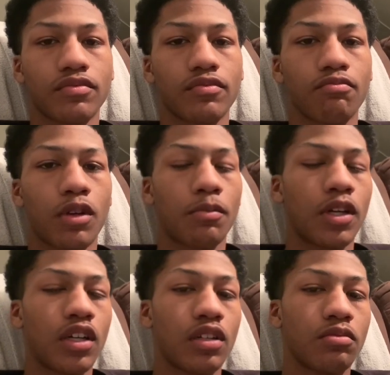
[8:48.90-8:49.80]
My
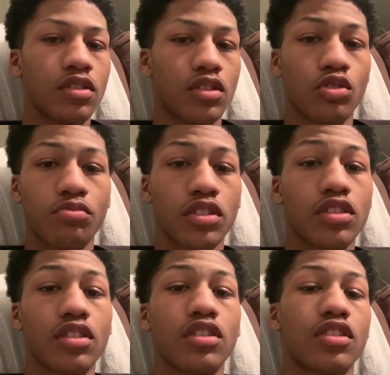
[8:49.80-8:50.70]
mom is going to be
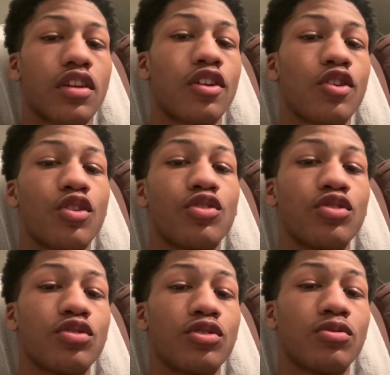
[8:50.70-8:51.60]
starting her own
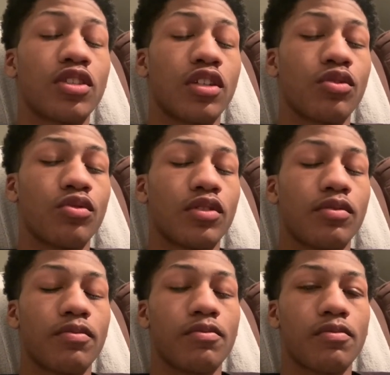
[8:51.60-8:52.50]
YouTube channel
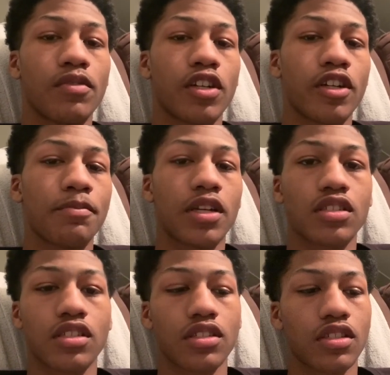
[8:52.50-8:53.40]
with her and my
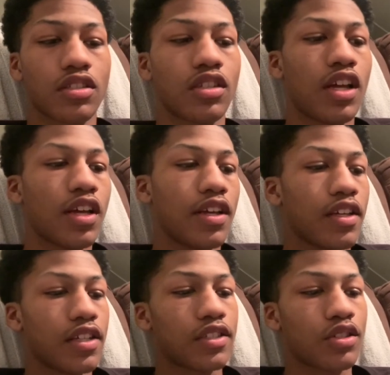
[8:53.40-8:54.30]
sister.
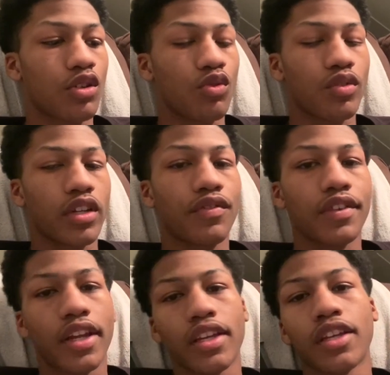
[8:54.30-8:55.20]
So whenever
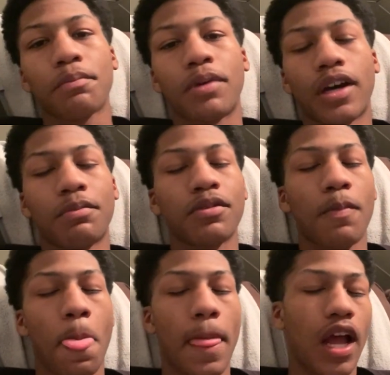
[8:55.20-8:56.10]
that get popping,
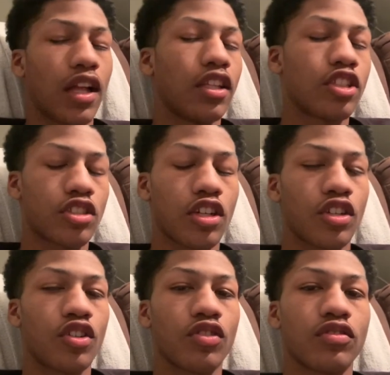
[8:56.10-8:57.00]
I'll let y'all
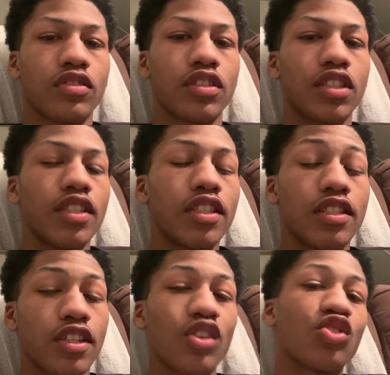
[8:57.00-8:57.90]
know the
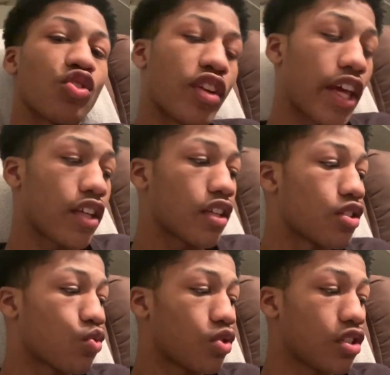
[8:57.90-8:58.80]
details on that as
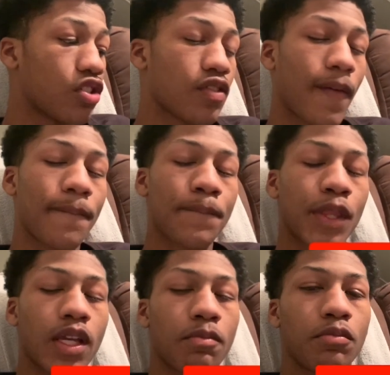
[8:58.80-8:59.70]
well.
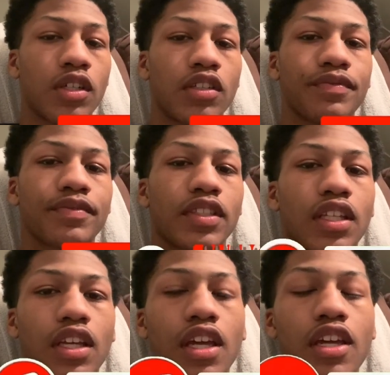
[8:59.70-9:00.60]
But
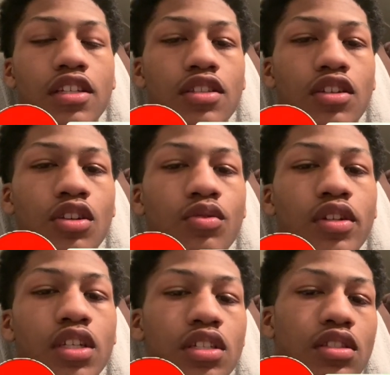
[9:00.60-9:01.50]
as
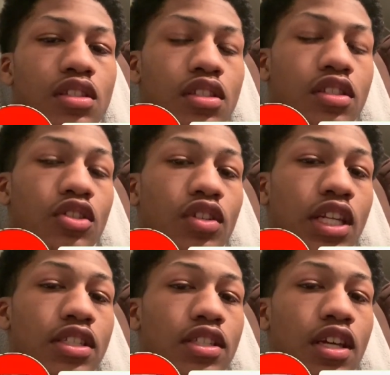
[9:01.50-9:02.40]
always, until
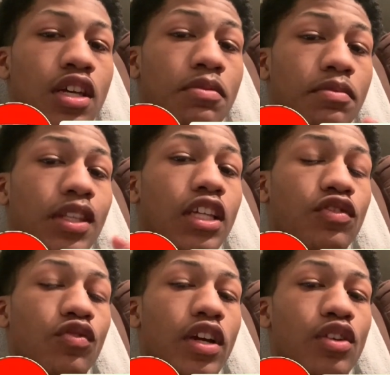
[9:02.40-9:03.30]
next time, thanks for
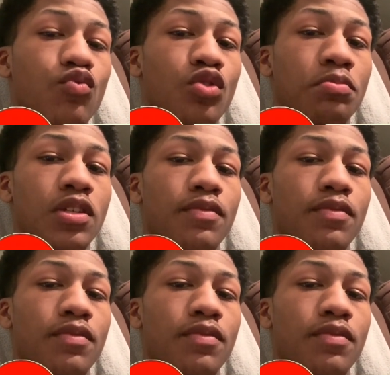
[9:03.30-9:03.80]
rocking with me.